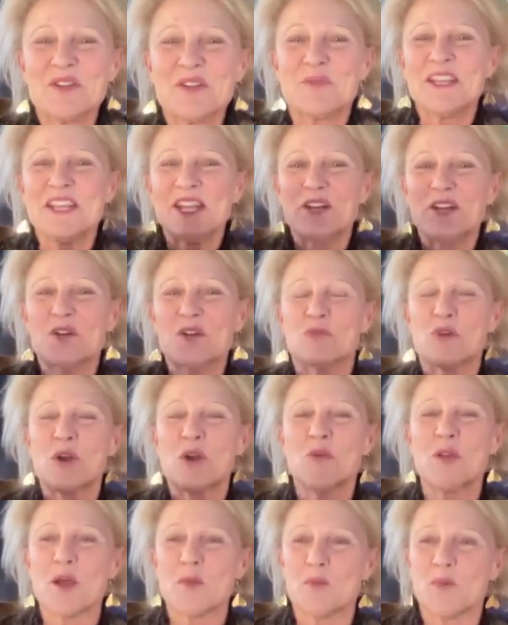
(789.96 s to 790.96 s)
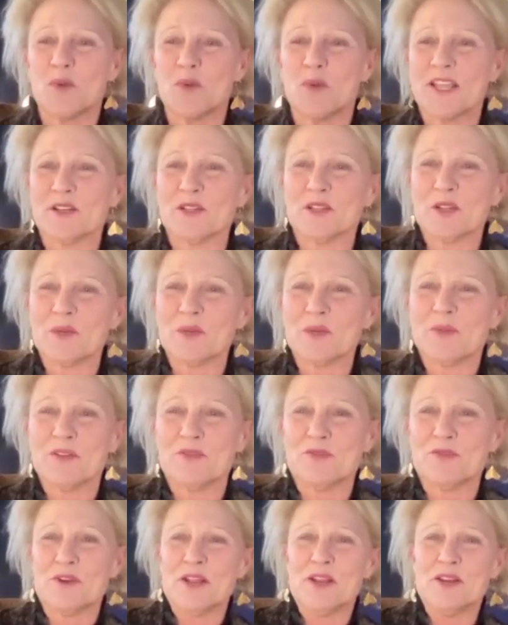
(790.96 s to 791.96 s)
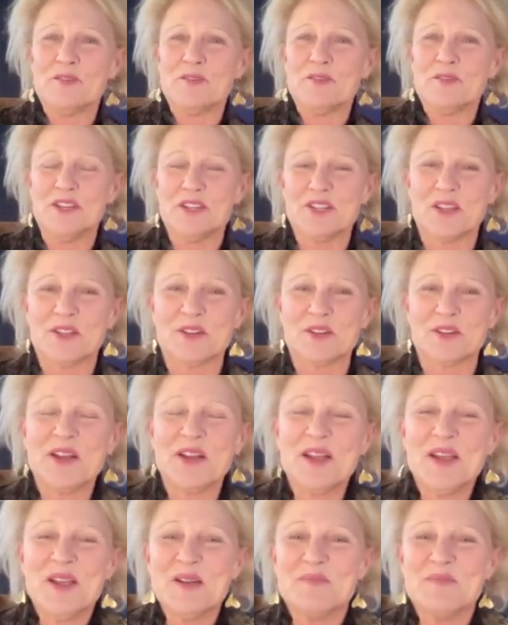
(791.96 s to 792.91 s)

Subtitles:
It's when we get grown up, we get a little bit afraid of each other.